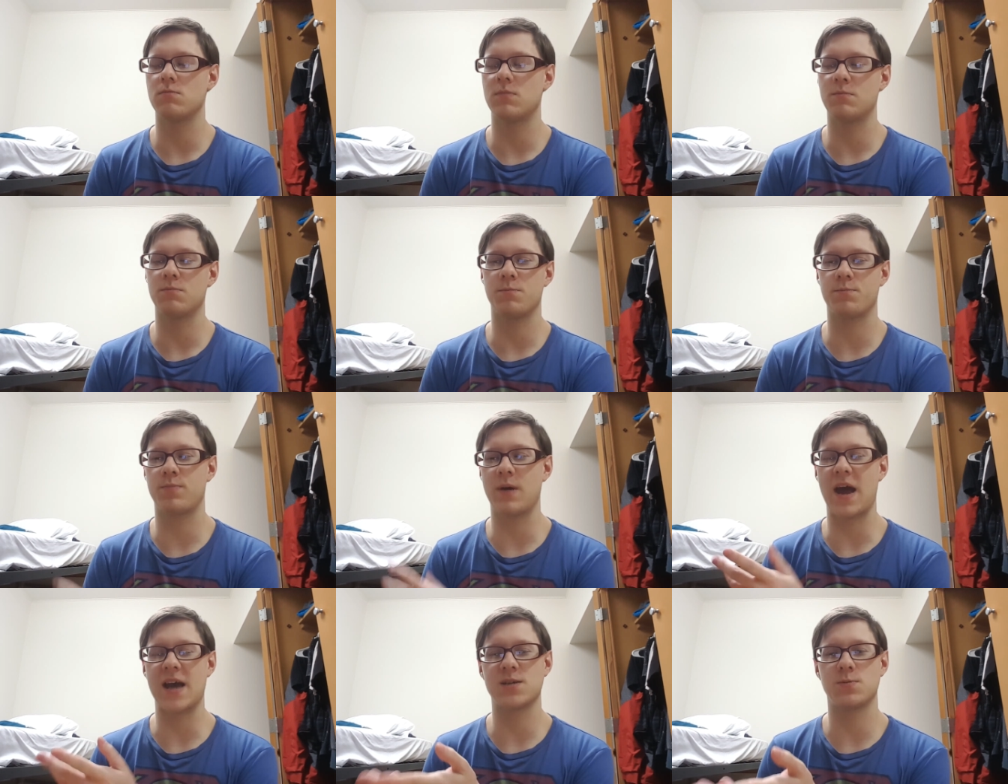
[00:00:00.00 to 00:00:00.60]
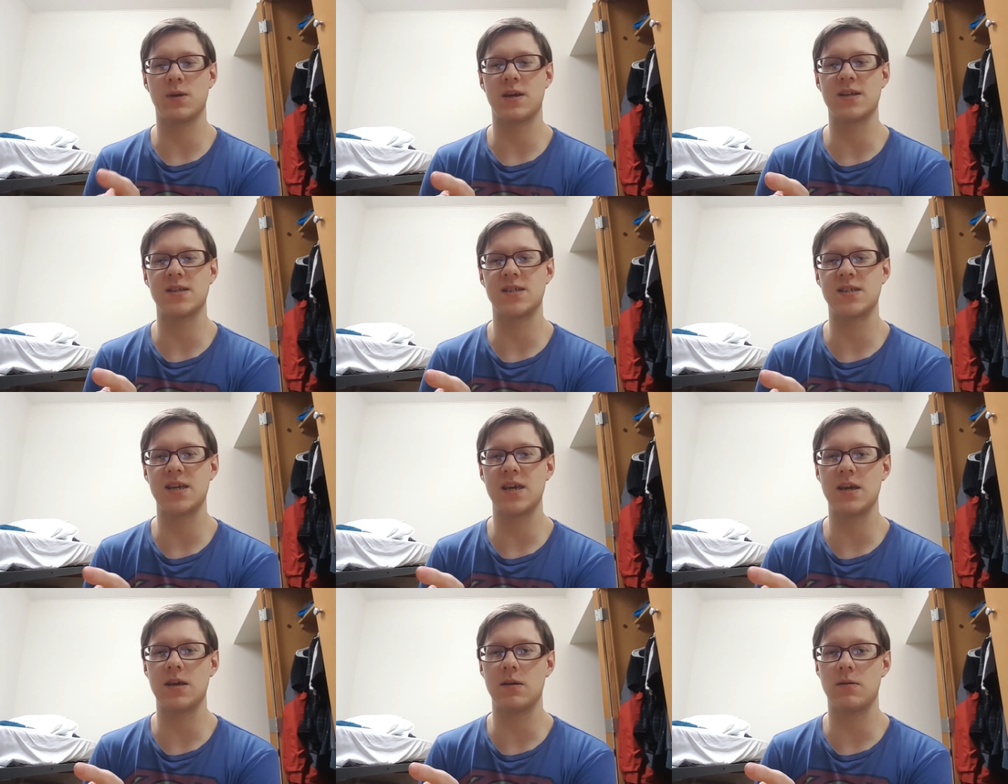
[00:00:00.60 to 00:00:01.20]
but as we can
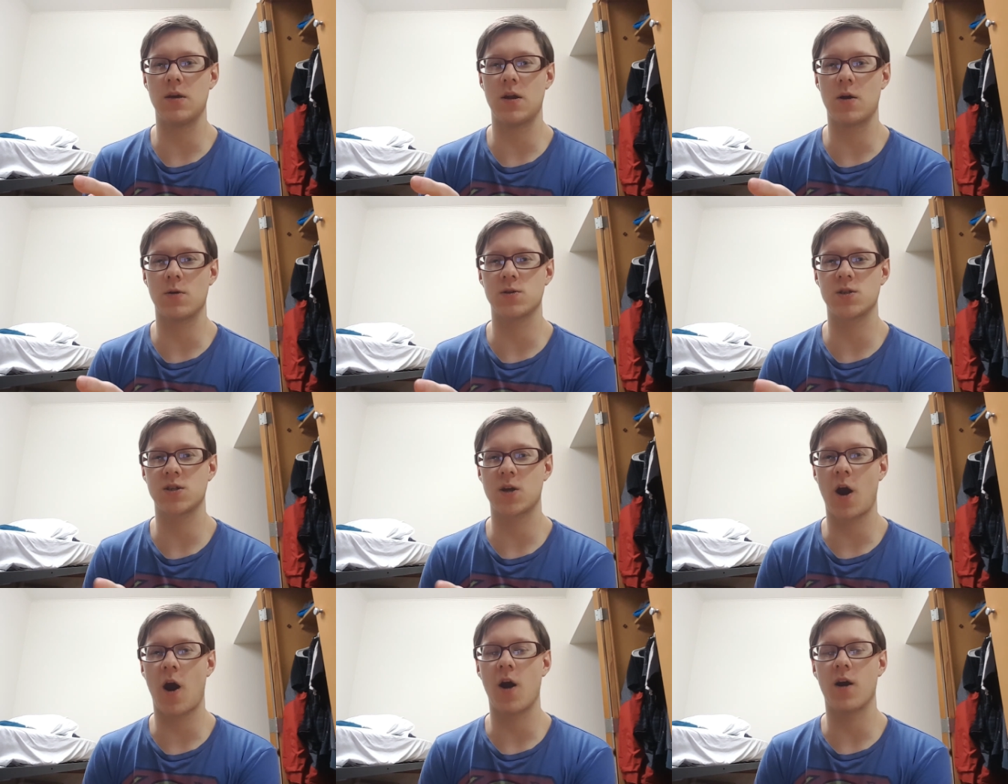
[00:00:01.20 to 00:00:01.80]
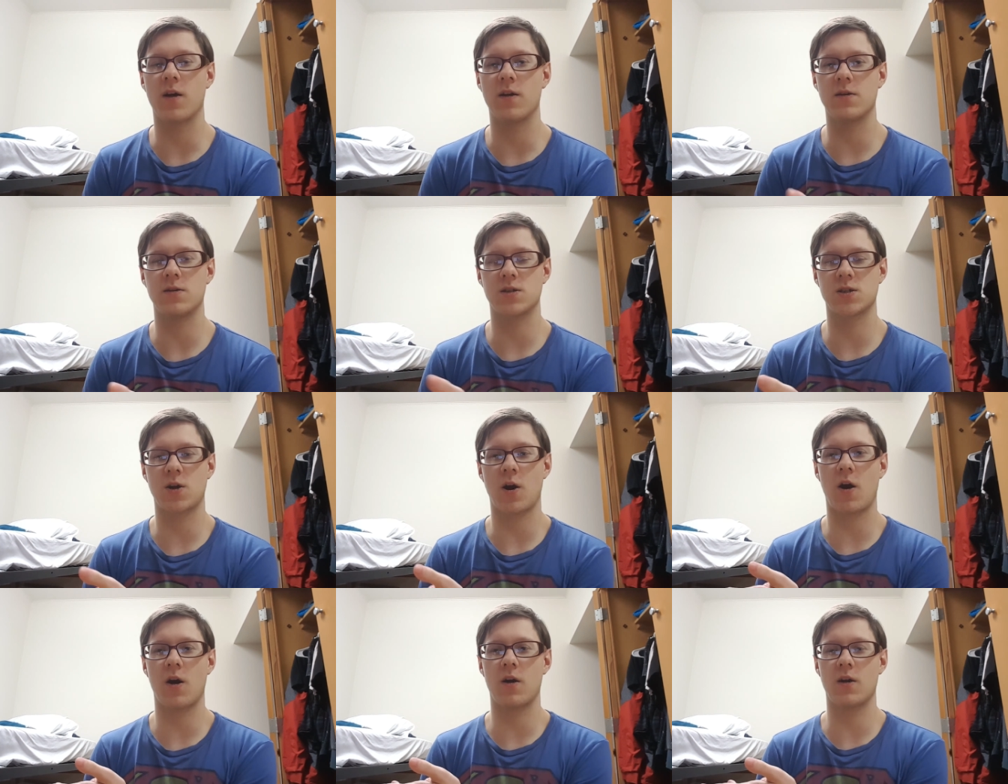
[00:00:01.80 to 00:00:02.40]
see, you know, Scar
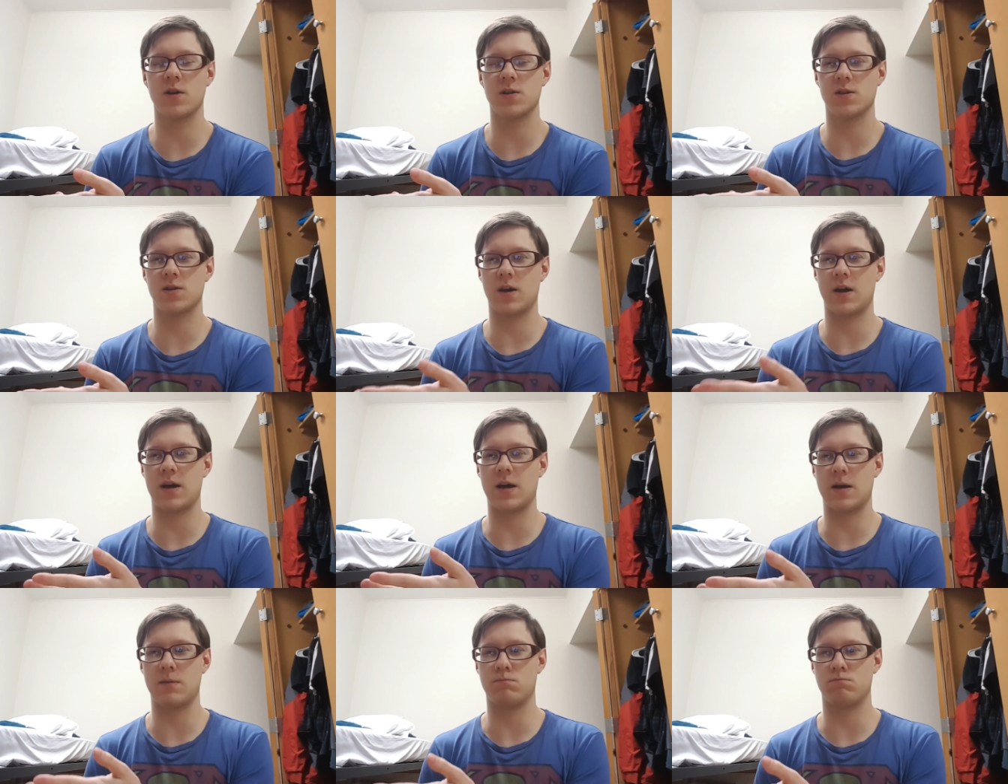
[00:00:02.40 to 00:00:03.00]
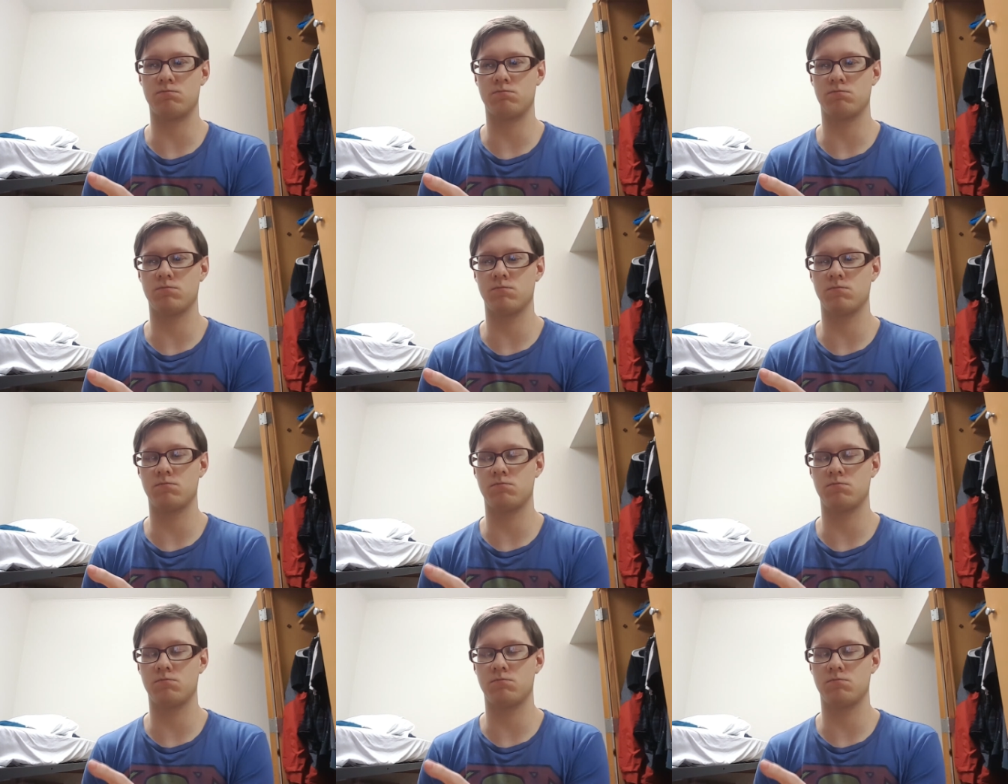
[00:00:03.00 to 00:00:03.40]
Scar, um,